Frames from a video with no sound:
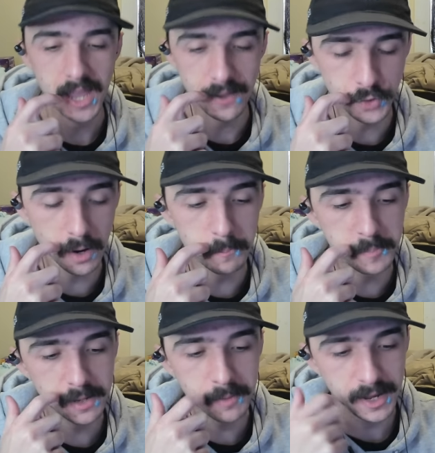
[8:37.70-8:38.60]
if you're a
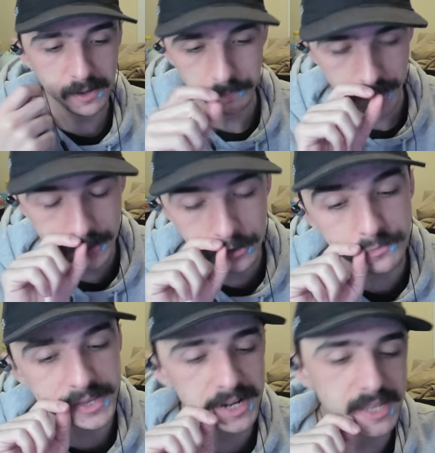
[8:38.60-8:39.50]
big man and
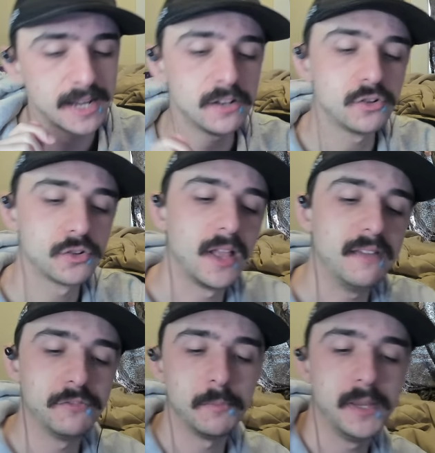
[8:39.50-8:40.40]
you've dedicated your
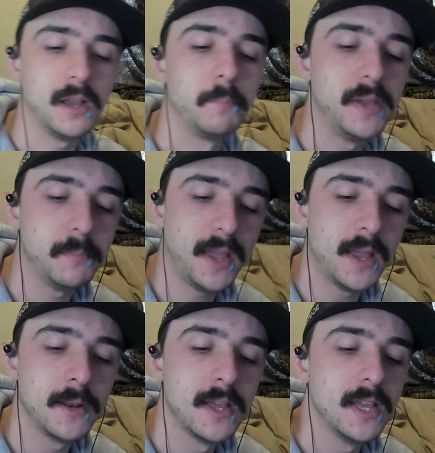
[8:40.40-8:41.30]
life to being a big
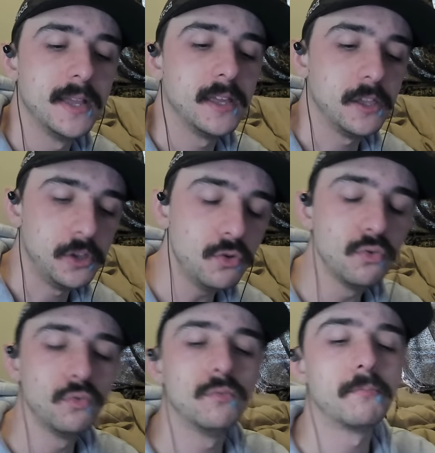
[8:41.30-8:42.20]
man,
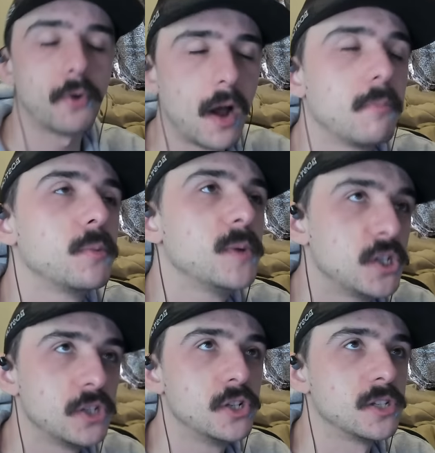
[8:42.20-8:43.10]
you probably
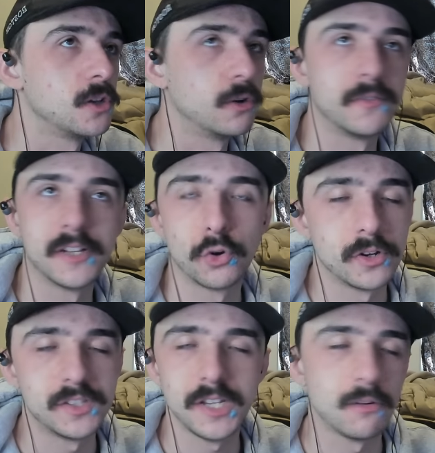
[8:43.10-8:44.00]
should just go to
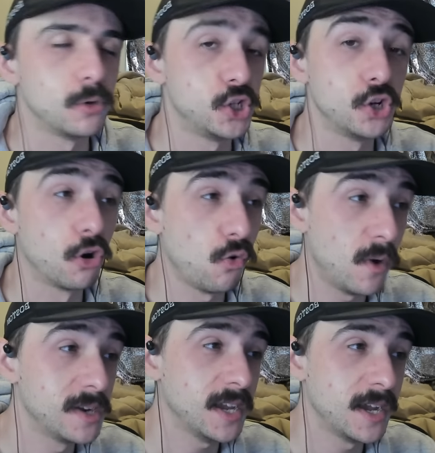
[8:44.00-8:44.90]
Victoria's Secret with your girl
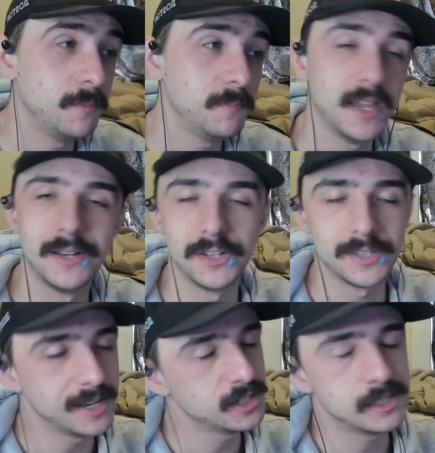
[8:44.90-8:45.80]
one time and just
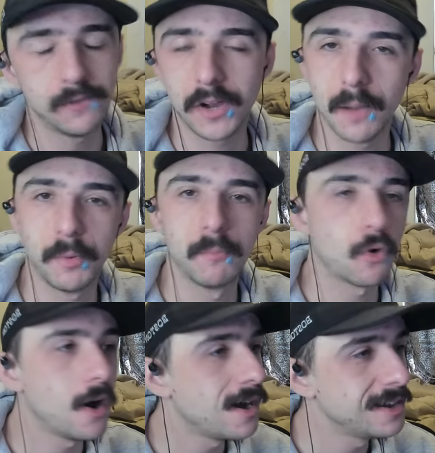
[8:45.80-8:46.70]
get yourself a couple
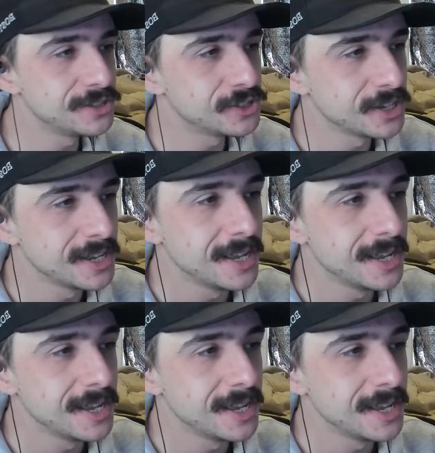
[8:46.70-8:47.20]
bras.